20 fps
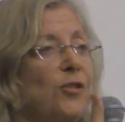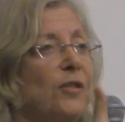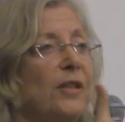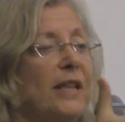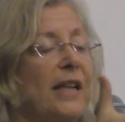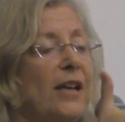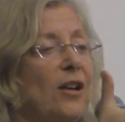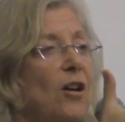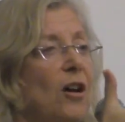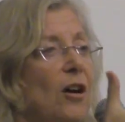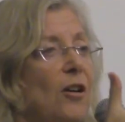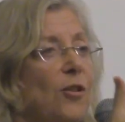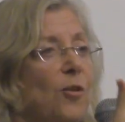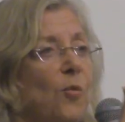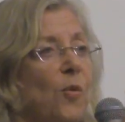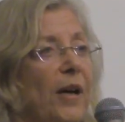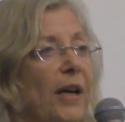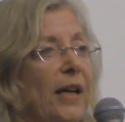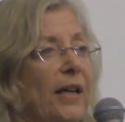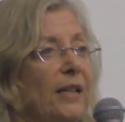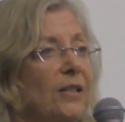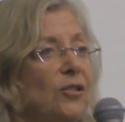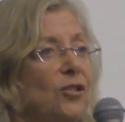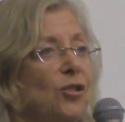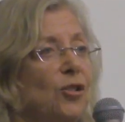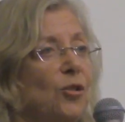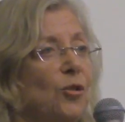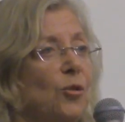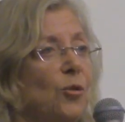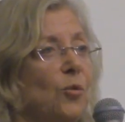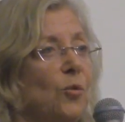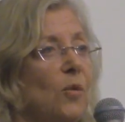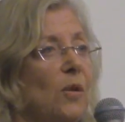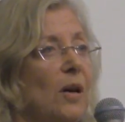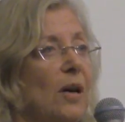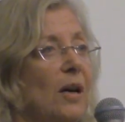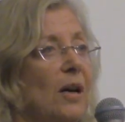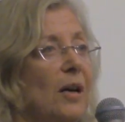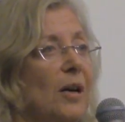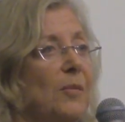can get all the way to
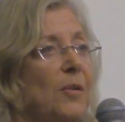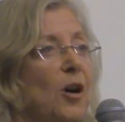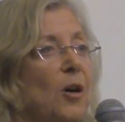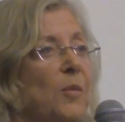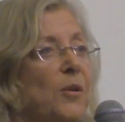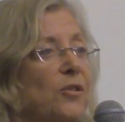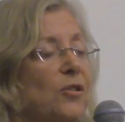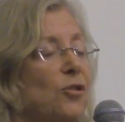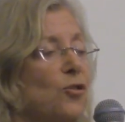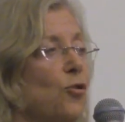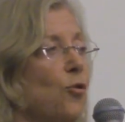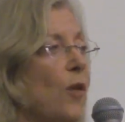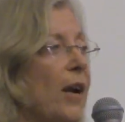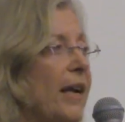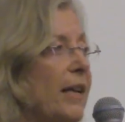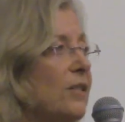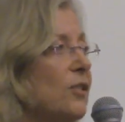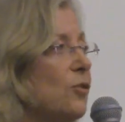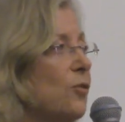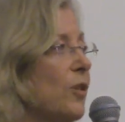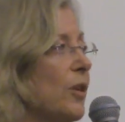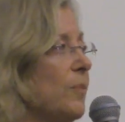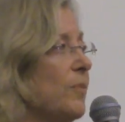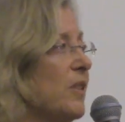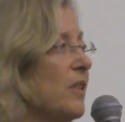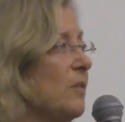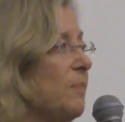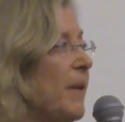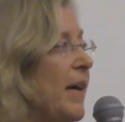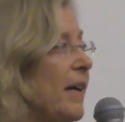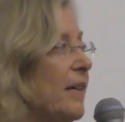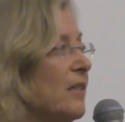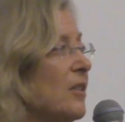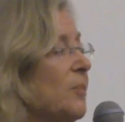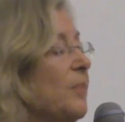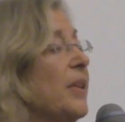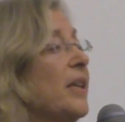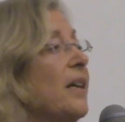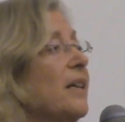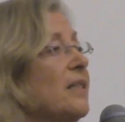um, almost a transcript is
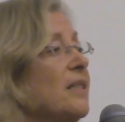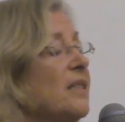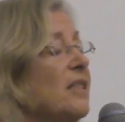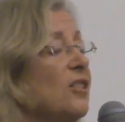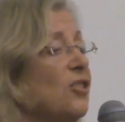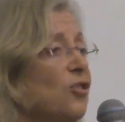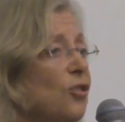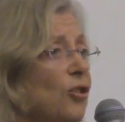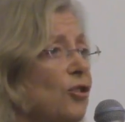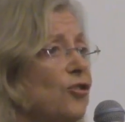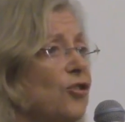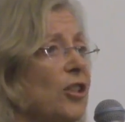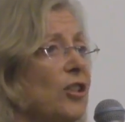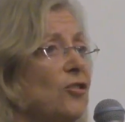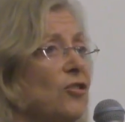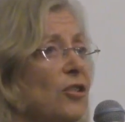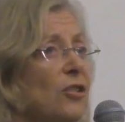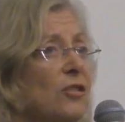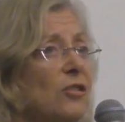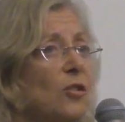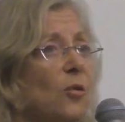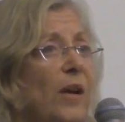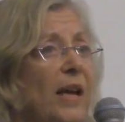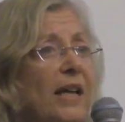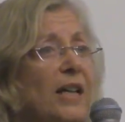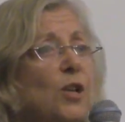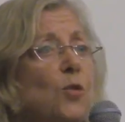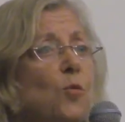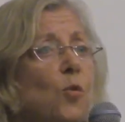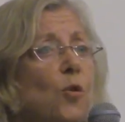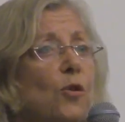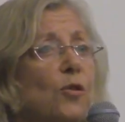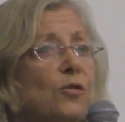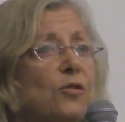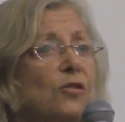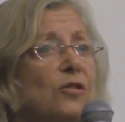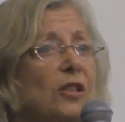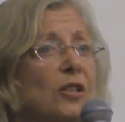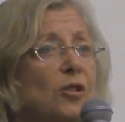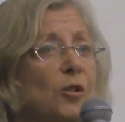best, because it's a search engine. So any
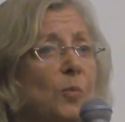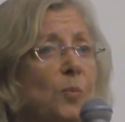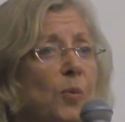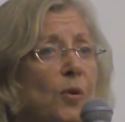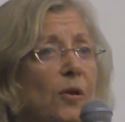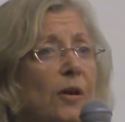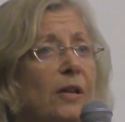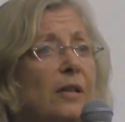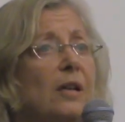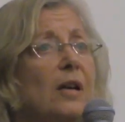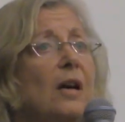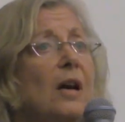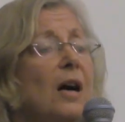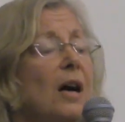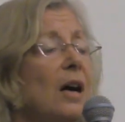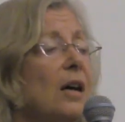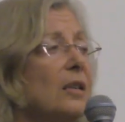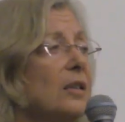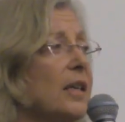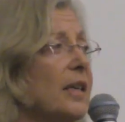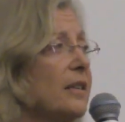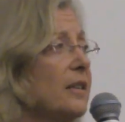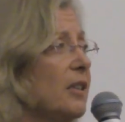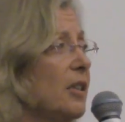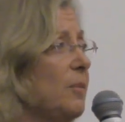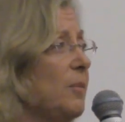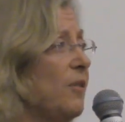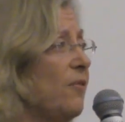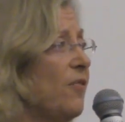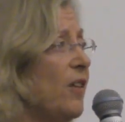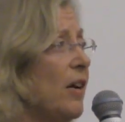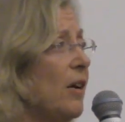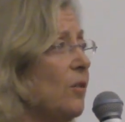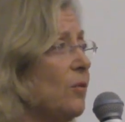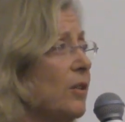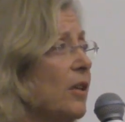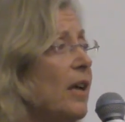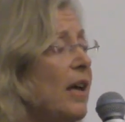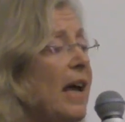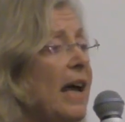words that you put are likely to be
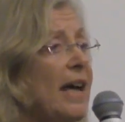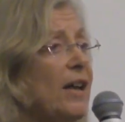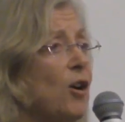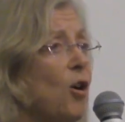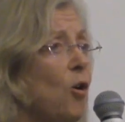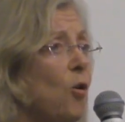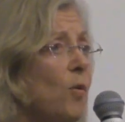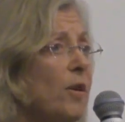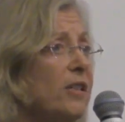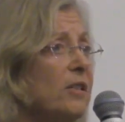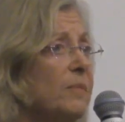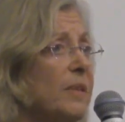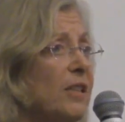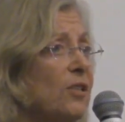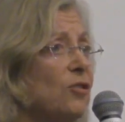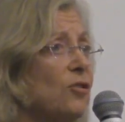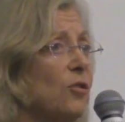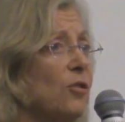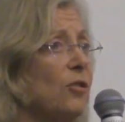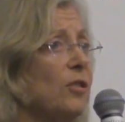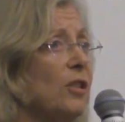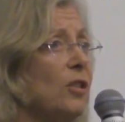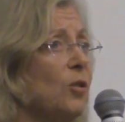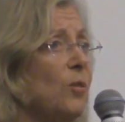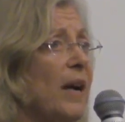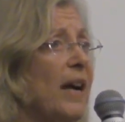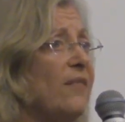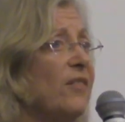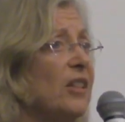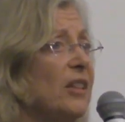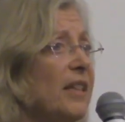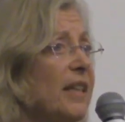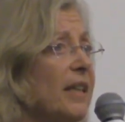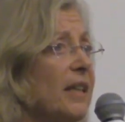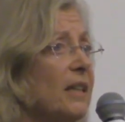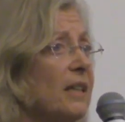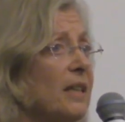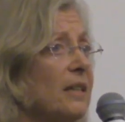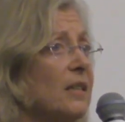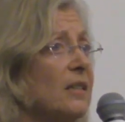found. And always make sure that you have a
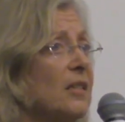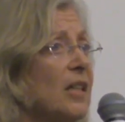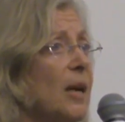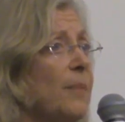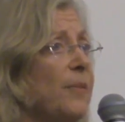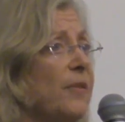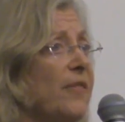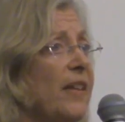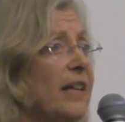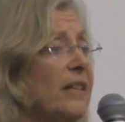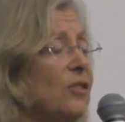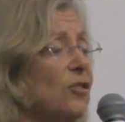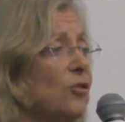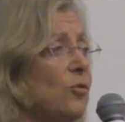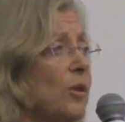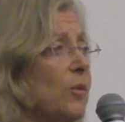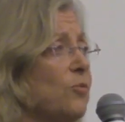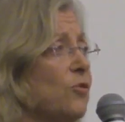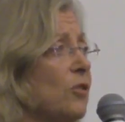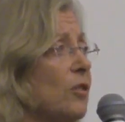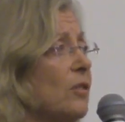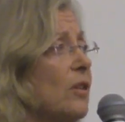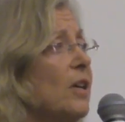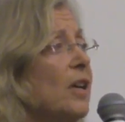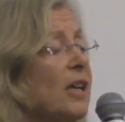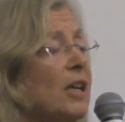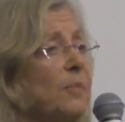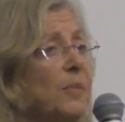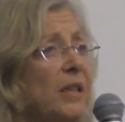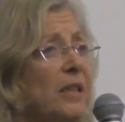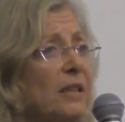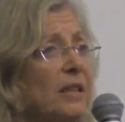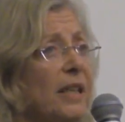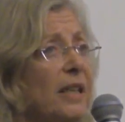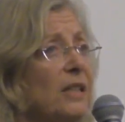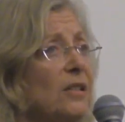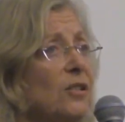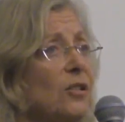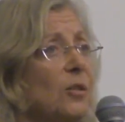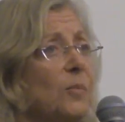link at the top of that description. It could be a
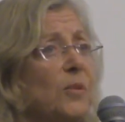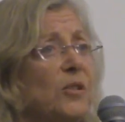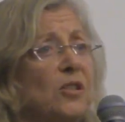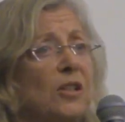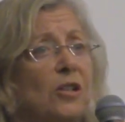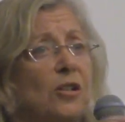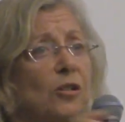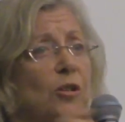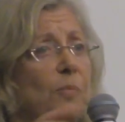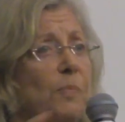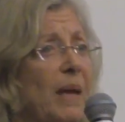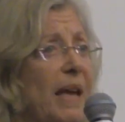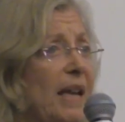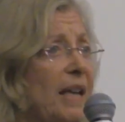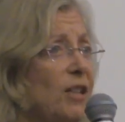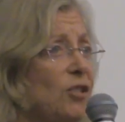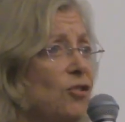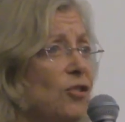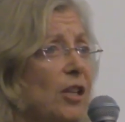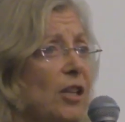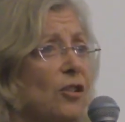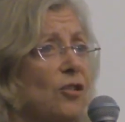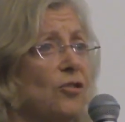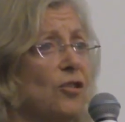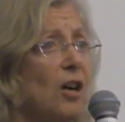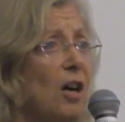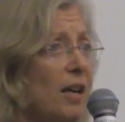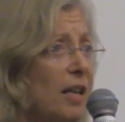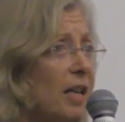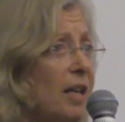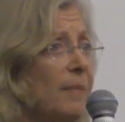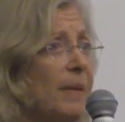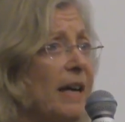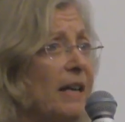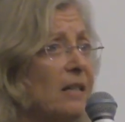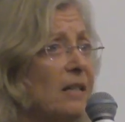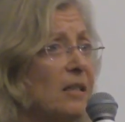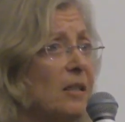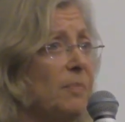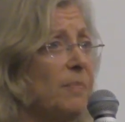link to the particular page that you're talking
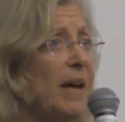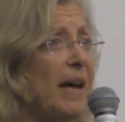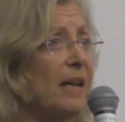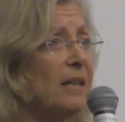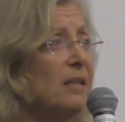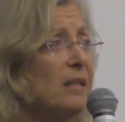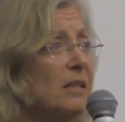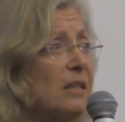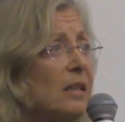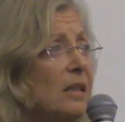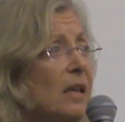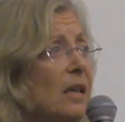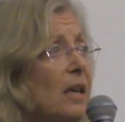about is the best,